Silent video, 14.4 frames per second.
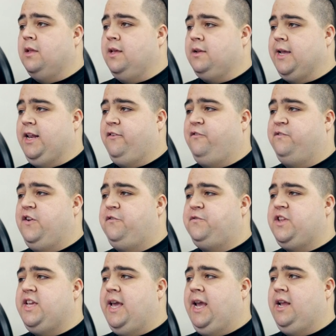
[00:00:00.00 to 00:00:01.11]
getting
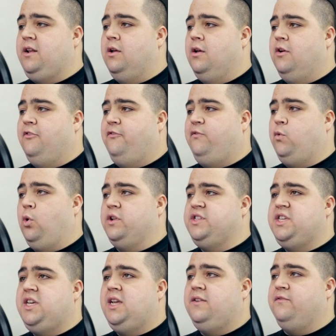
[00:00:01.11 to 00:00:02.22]

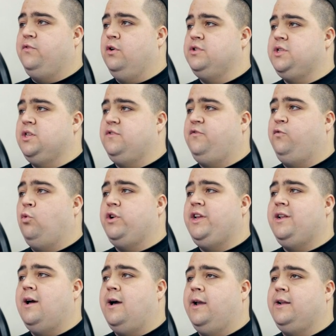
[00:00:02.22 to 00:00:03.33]
58.14 versus
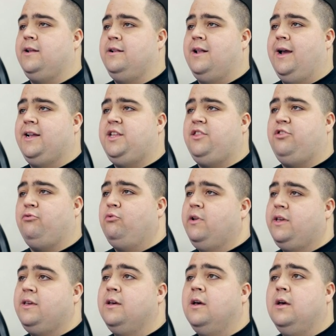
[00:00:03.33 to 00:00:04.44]

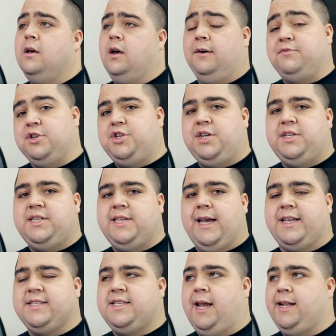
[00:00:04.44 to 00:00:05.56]
49.93 of the
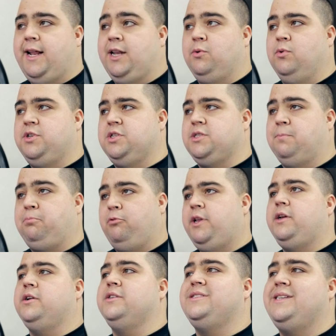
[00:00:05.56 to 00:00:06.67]
GTX 1080, which is a pretty
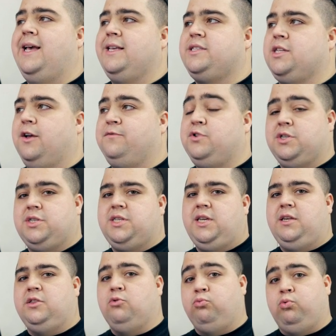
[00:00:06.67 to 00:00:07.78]
good test of just
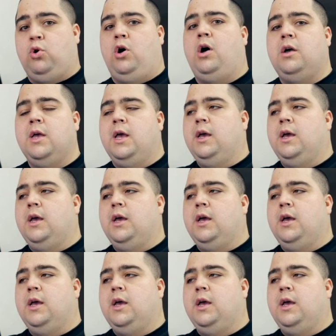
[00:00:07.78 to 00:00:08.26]
seeing the raw